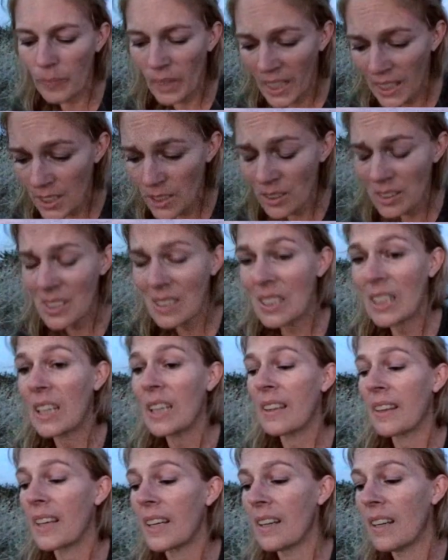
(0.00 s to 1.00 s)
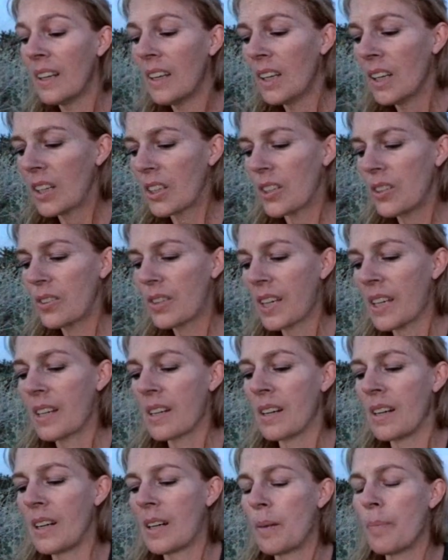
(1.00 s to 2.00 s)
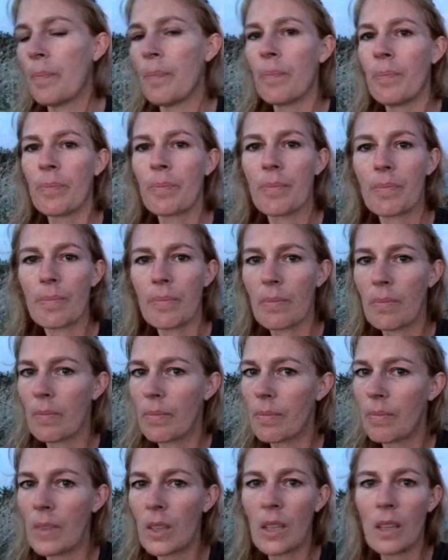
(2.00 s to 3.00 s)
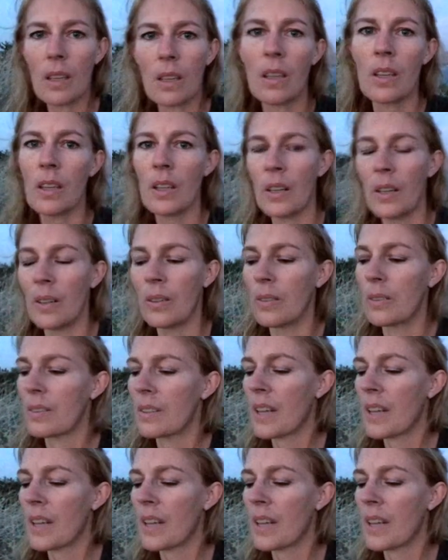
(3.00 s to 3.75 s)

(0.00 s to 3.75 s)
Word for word: And you'll see that you can, you know,